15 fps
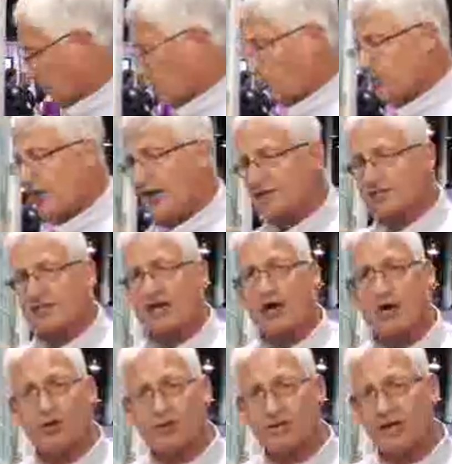we actually
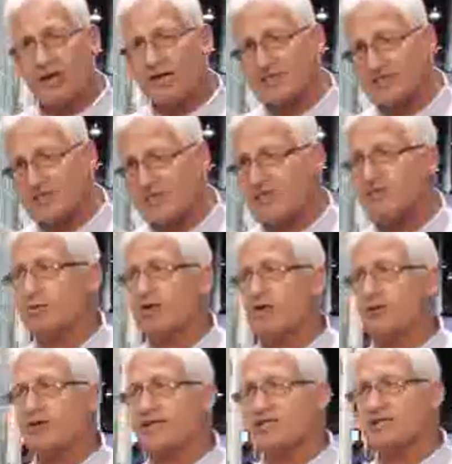own an unseamer that
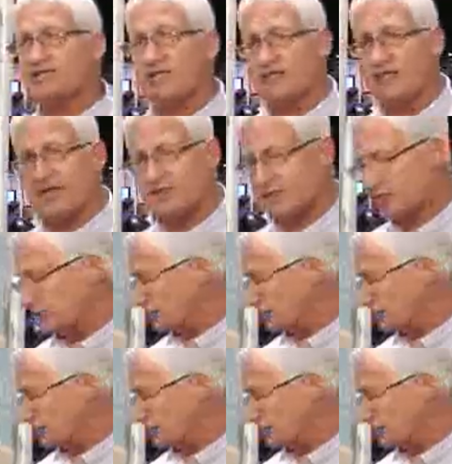we can send out to the